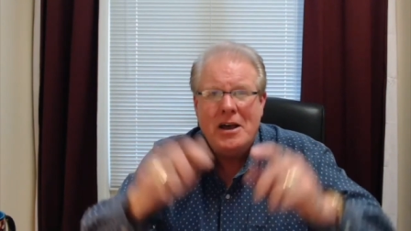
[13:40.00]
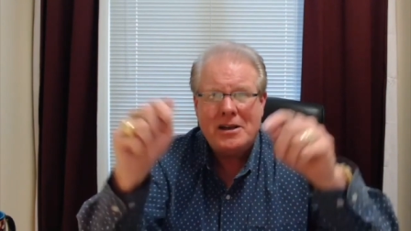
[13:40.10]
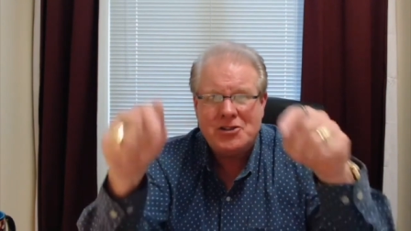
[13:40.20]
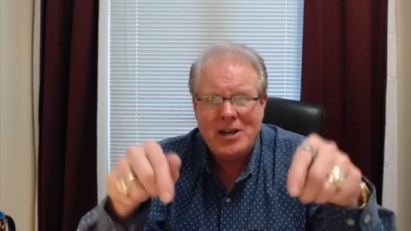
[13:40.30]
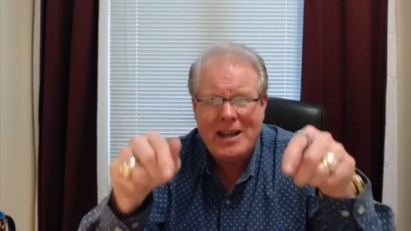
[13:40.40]

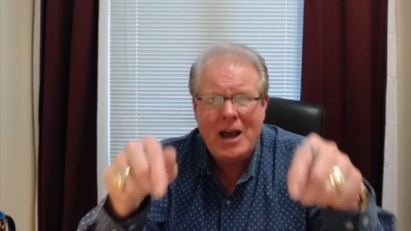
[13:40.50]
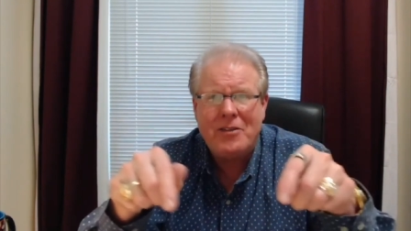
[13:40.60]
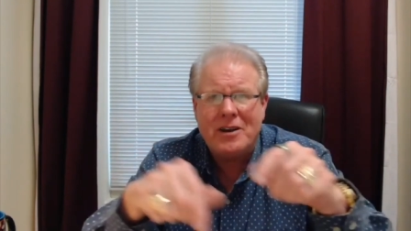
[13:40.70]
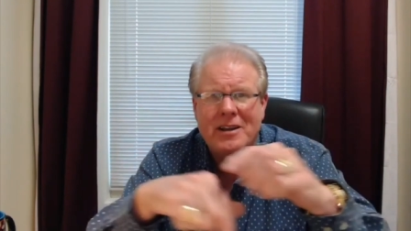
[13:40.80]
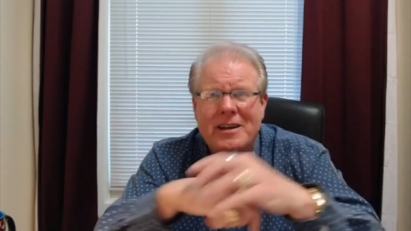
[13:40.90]
Check out the
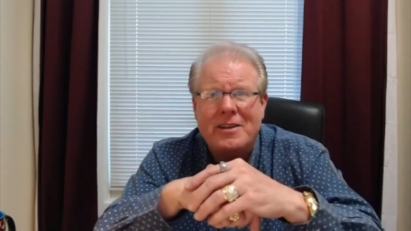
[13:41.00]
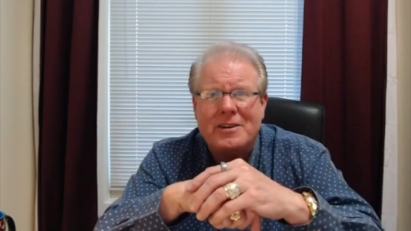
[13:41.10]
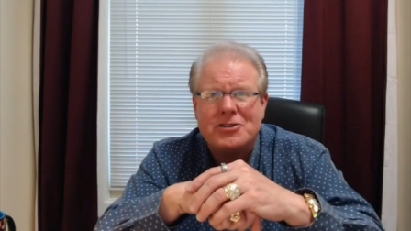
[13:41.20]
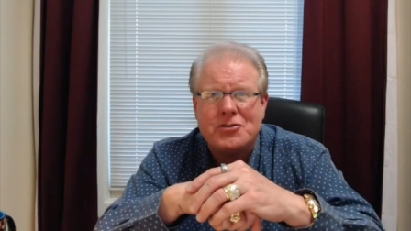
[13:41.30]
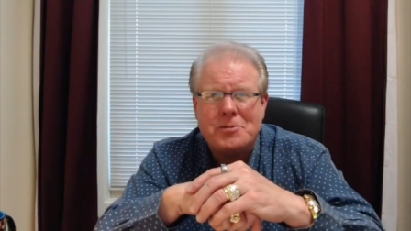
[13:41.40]
link in the
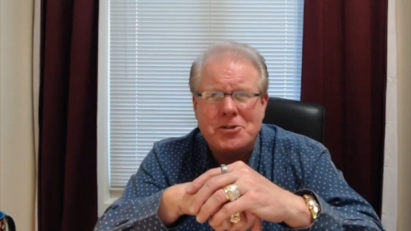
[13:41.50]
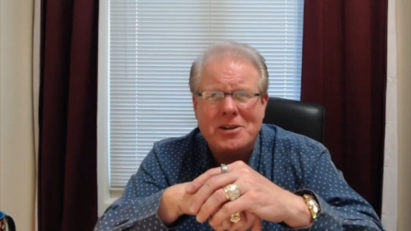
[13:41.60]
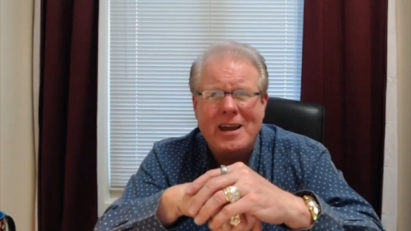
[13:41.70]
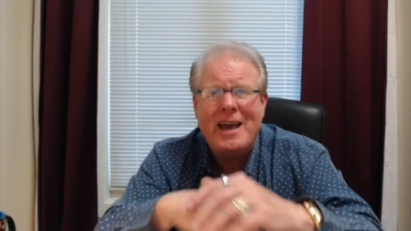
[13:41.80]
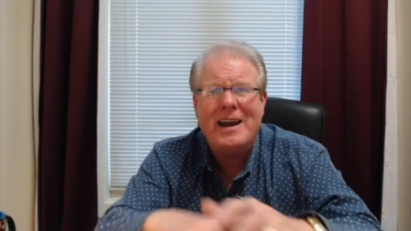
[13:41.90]

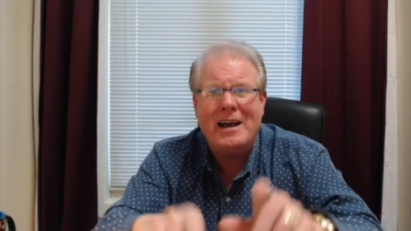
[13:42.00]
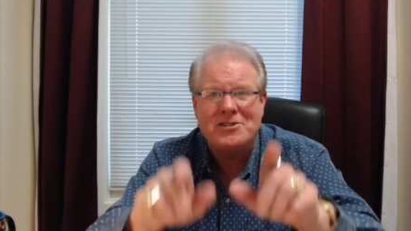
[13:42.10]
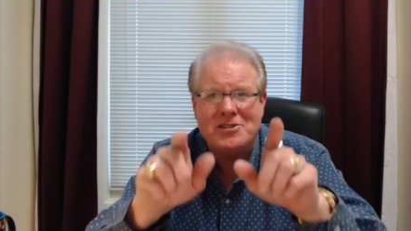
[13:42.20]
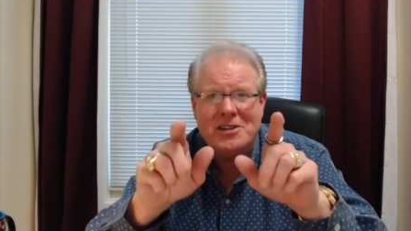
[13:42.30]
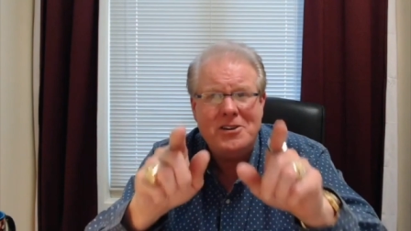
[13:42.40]
description, and I'll see